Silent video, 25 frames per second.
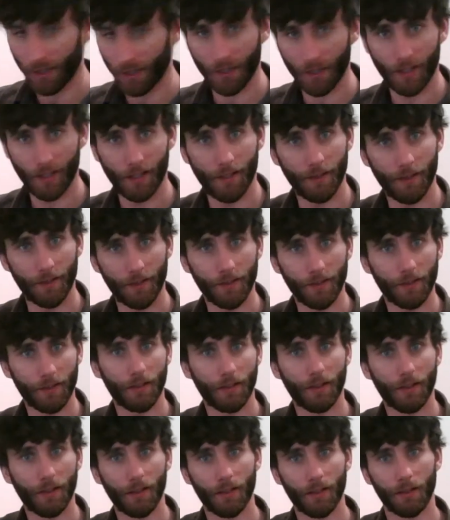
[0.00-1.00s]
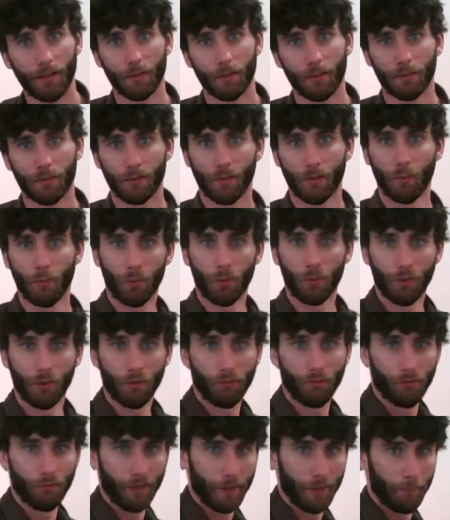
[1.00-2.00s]
and a
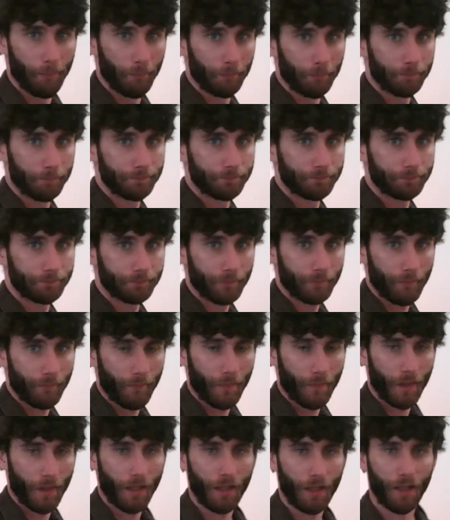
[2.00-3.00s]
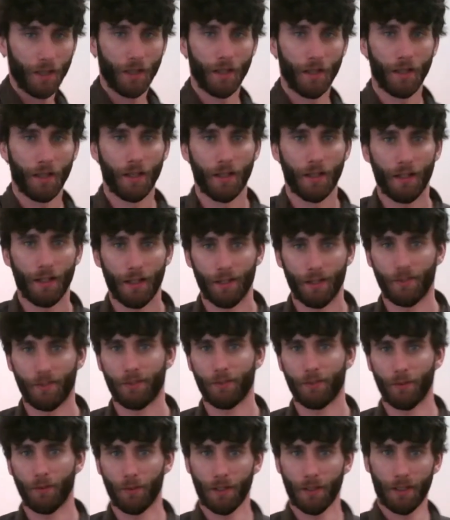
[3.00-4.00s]
wooden ring. And
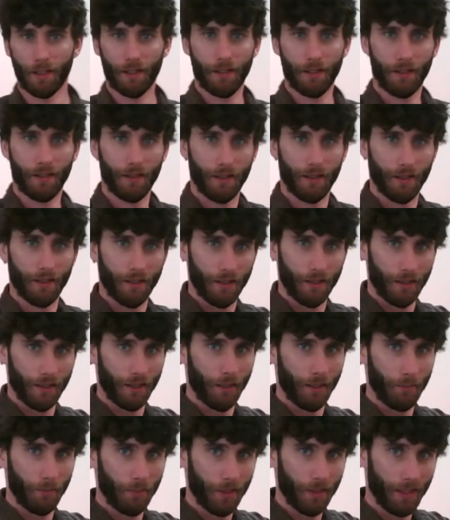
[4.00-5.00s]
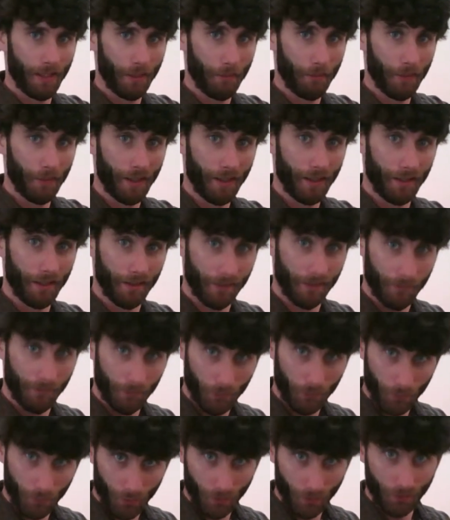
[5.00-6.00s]
so I'm playing my
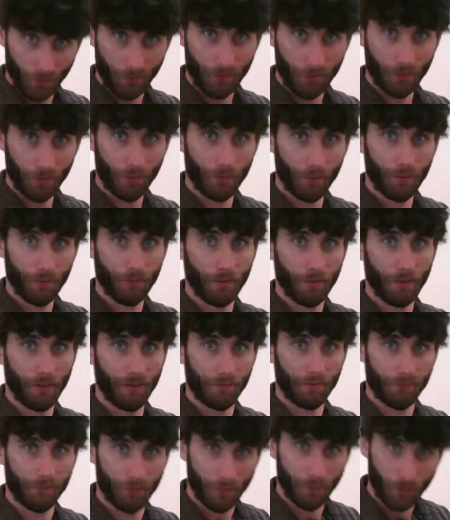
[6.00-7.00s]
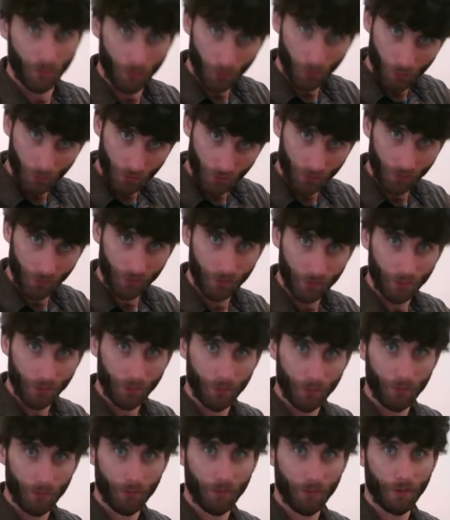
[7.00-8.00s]
1, 2, 3, 4, 1,
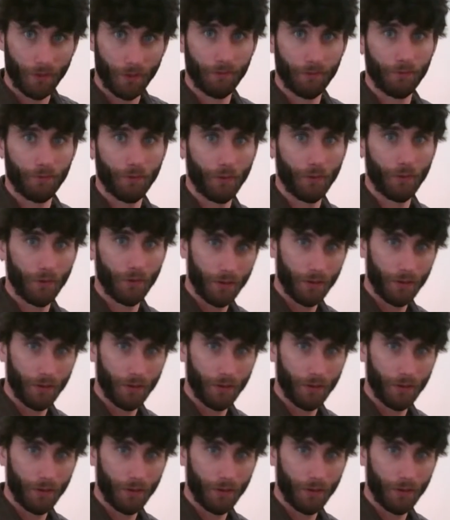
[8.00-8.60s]
2, 3, 4.